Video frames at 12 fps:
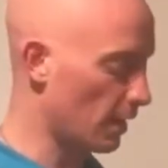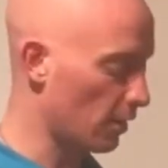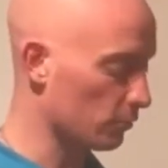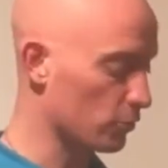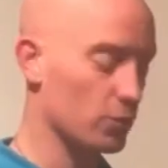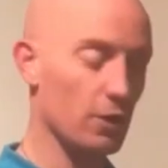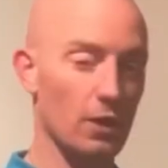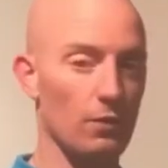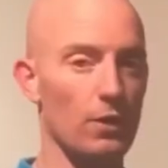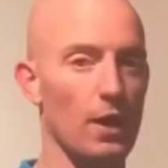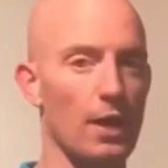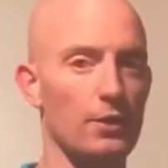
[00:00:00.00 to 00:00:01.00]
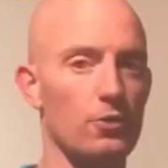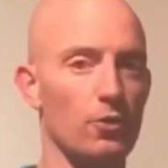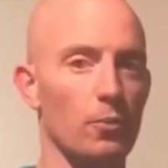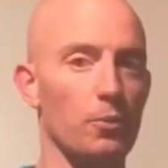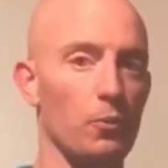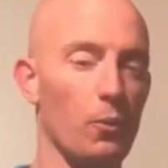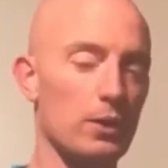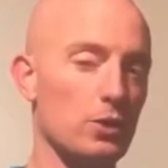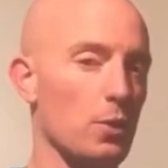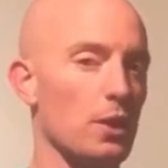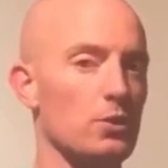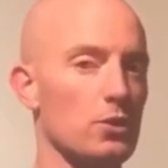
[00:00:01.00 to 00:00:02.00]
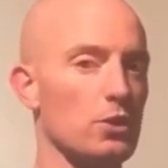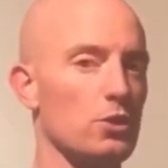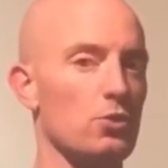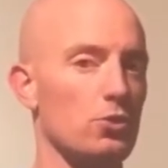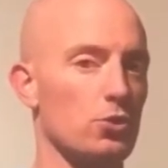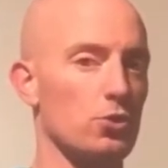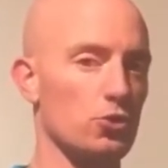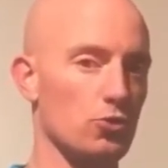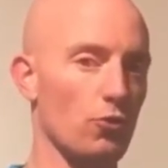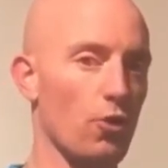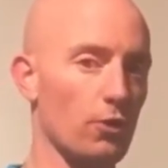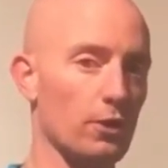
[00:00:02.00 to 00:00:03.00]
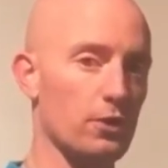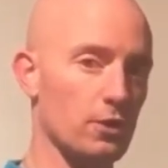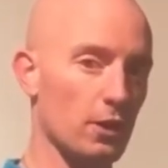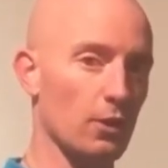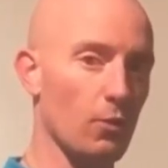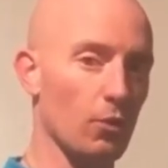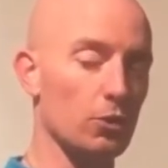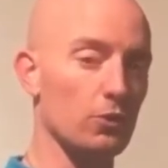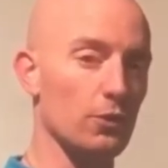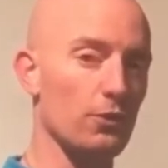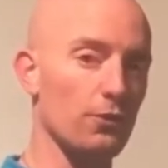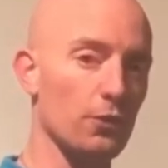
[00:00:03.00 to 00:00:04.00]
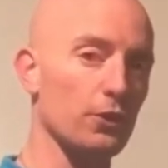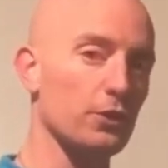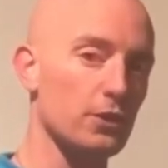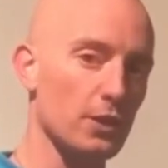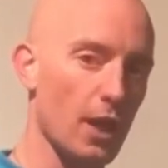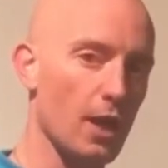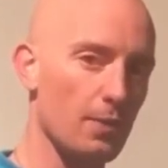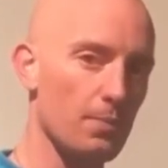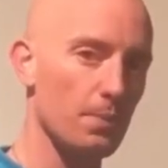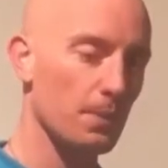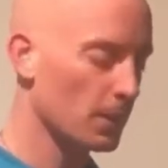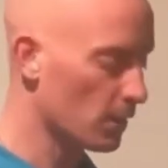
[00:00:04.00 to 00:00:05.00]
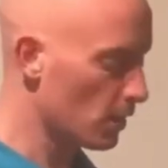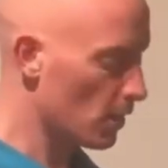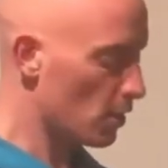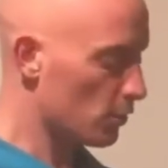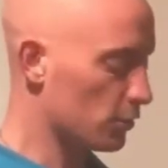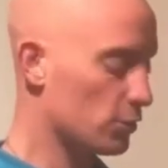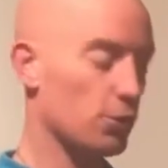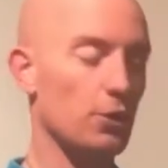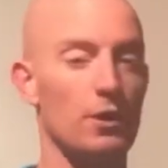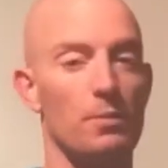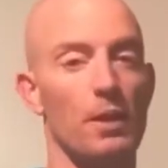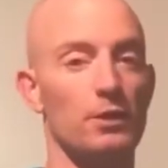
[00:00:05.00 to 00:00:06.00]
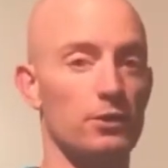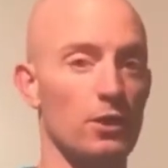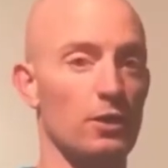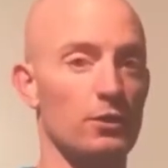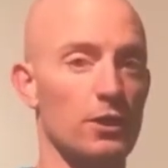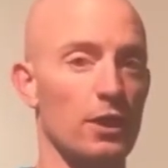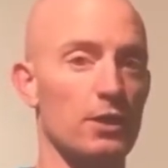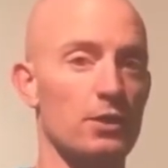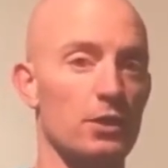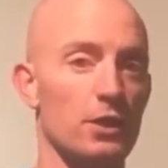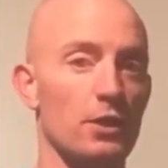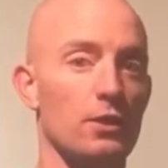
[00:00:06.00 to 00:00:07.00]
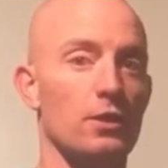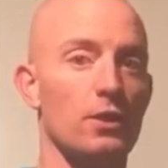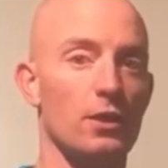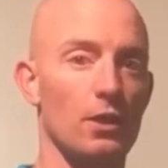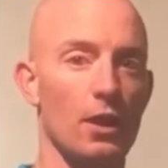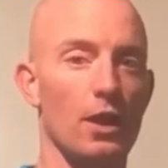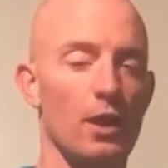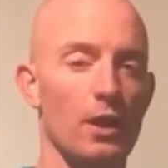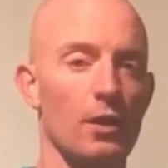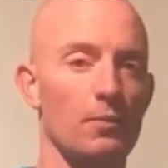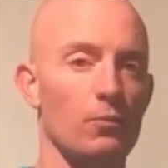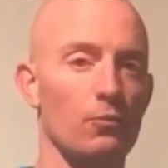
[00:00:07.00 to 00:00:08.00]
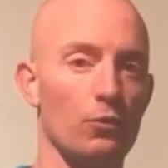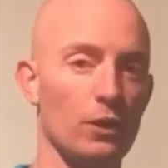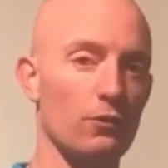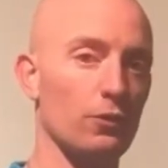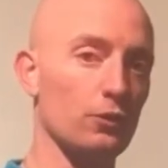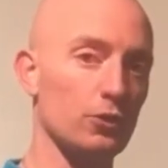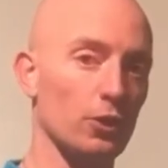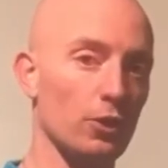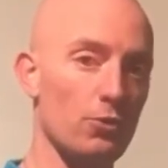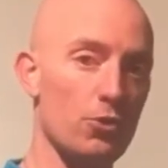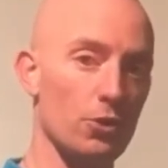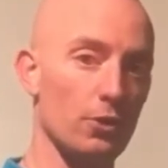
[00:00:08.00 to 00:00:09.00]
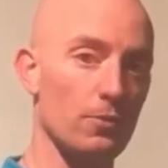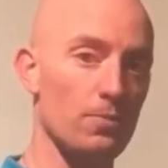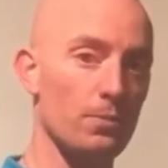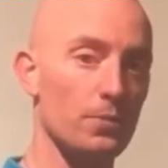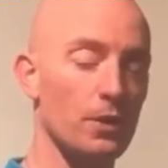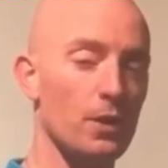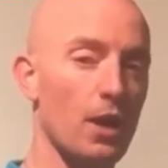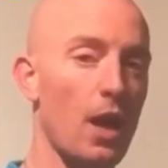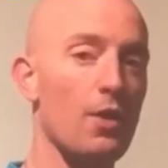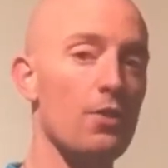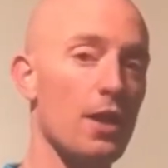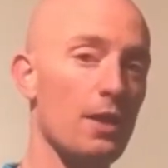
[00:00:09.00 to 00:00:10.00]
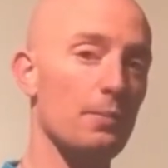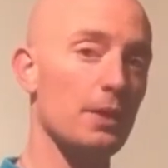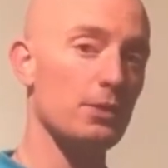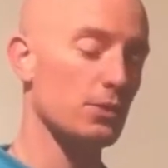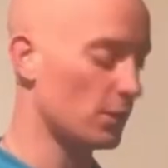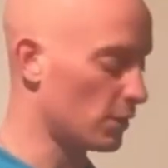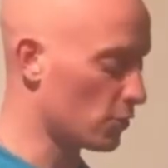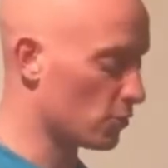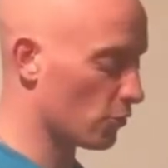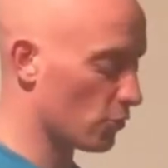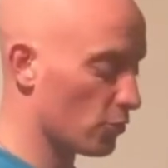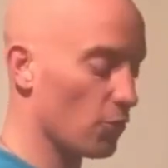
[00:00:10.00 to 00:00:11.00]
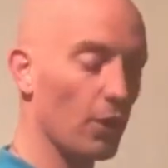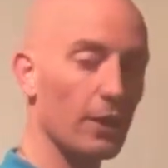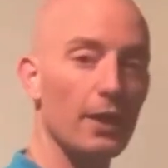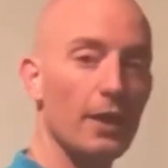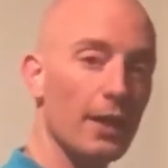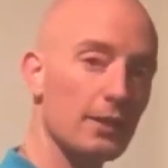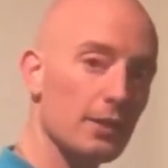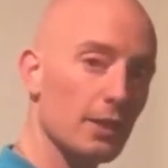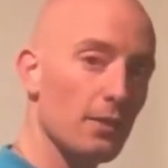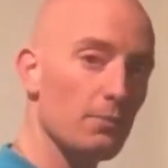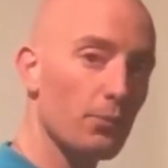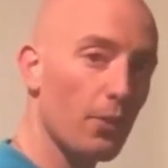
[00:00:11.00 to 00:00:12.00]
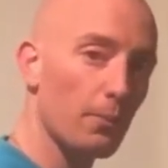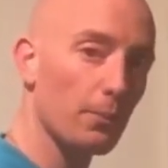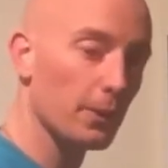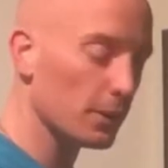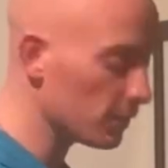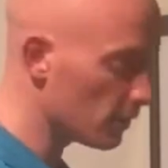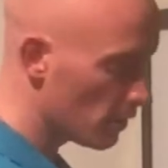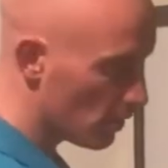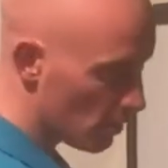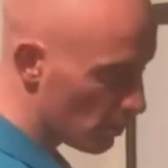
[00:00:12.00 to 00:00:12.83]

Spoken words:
Now, just to give you a heads up, when you actually use the strong acidic waters for the first time, the unit might start saying to you, refill solution. And that means that it's just not connected in properly.